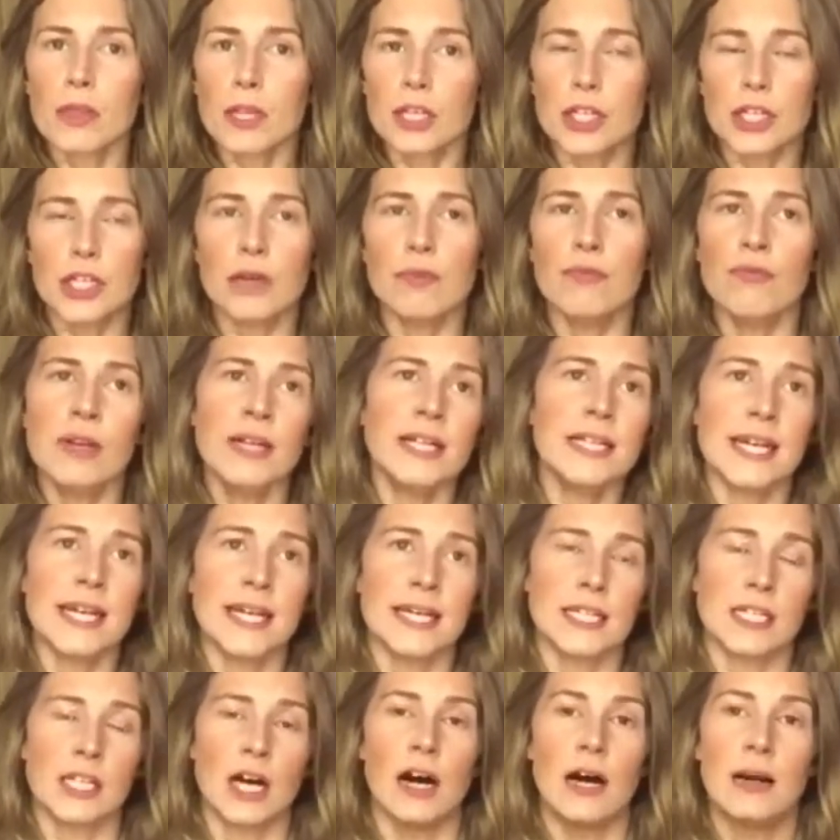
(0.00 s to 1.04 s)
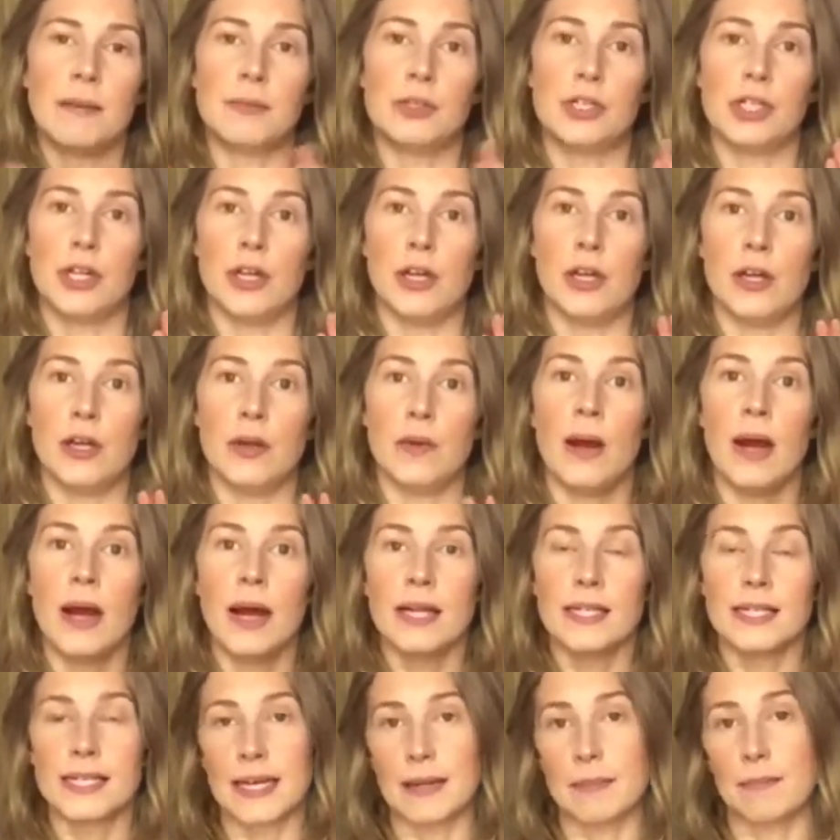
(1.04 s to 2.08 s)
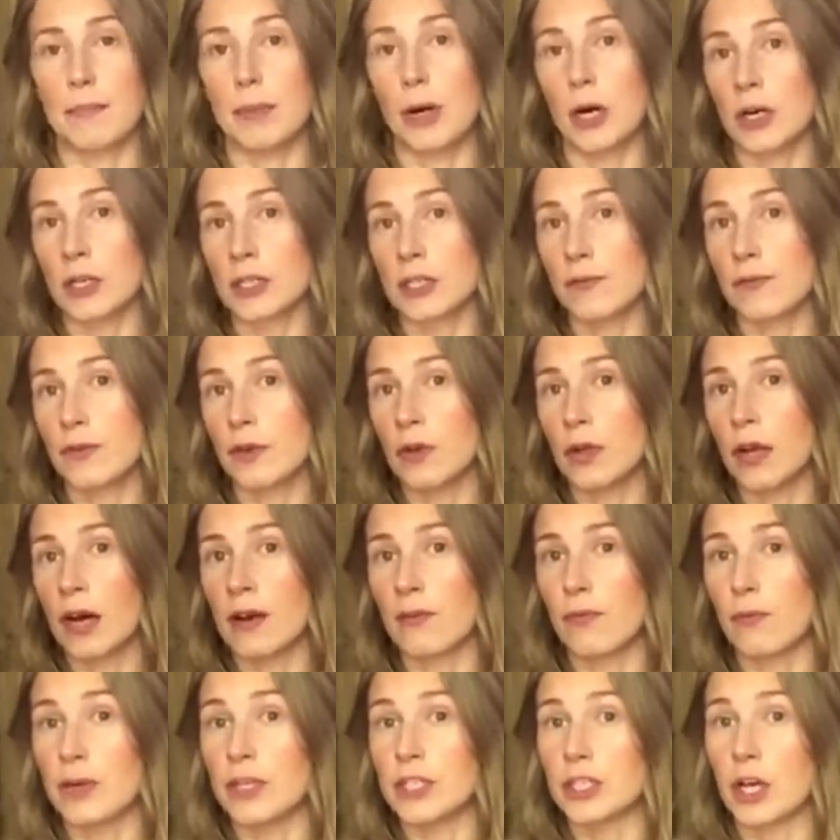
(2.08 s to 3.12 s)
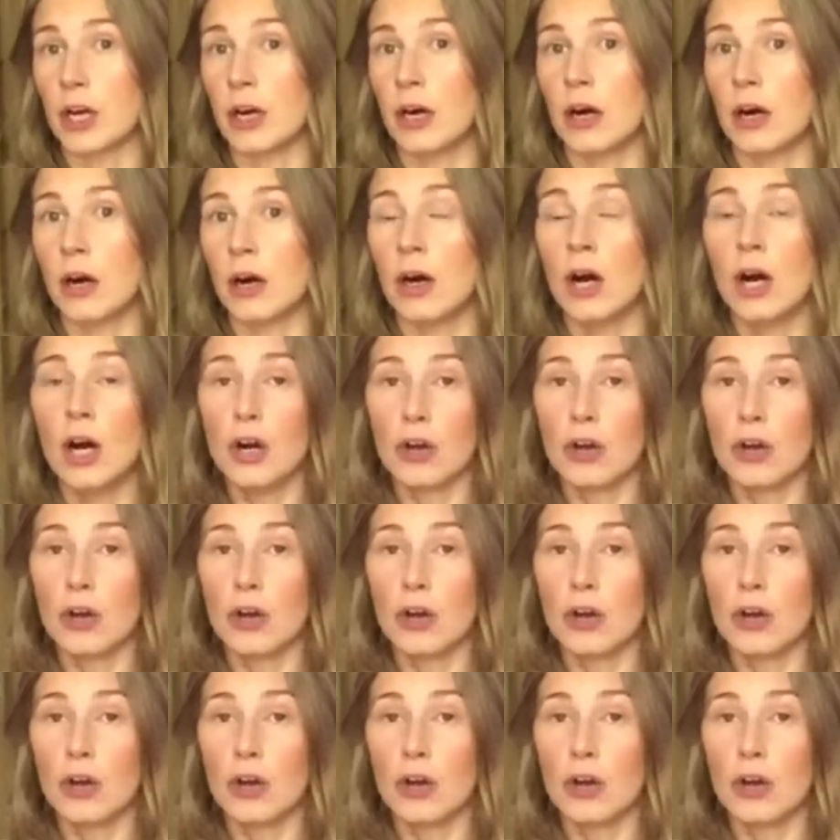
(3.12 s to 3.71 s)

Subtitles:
So really take time to take parts of your life which are